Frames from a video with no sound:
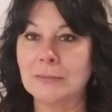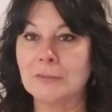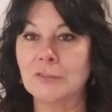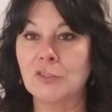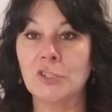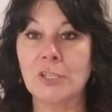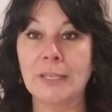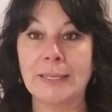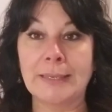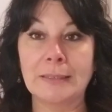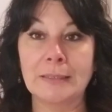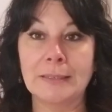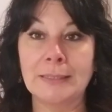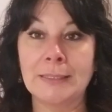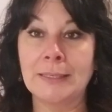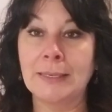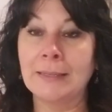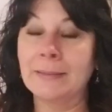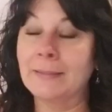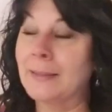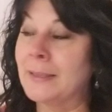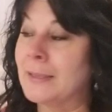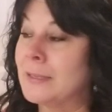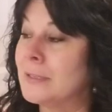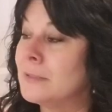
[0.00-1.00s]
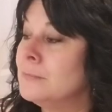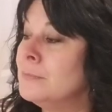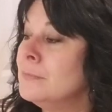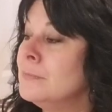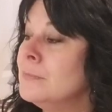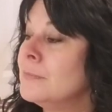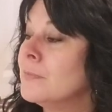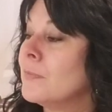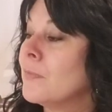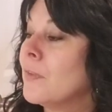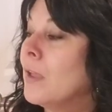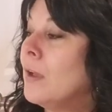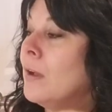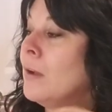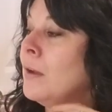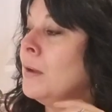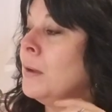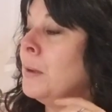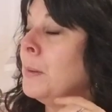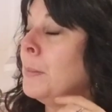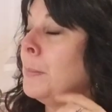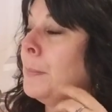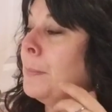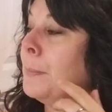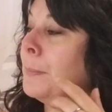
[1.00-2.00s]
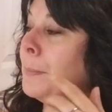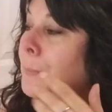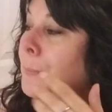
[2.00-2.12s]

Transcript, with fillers: channeling, I think. Um,